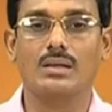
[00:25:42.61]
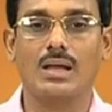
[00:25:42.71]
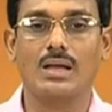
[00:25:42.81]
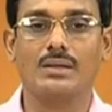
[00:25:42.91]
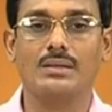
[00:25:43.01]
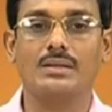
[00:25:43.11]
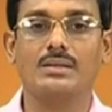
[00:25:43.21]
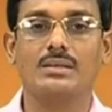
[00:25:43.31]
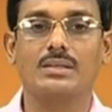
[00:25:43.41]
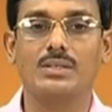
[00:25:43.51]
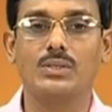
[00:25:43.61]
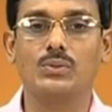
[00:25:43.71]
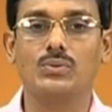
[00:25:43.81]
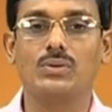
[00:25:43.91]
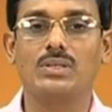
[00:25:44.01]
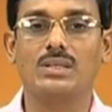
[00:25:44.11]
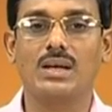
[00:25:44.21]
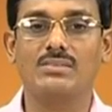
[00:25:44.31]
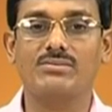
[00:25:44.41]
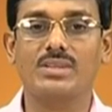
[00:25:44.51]
and due to a
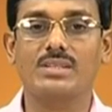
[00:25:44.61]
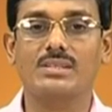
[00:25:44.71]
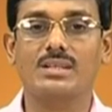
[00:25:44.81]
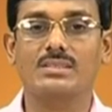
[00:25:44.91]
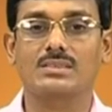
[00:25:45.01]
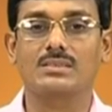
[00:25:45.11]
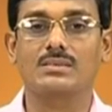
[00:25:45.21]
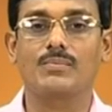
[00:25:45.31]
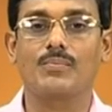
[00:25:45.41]
nitrate reduction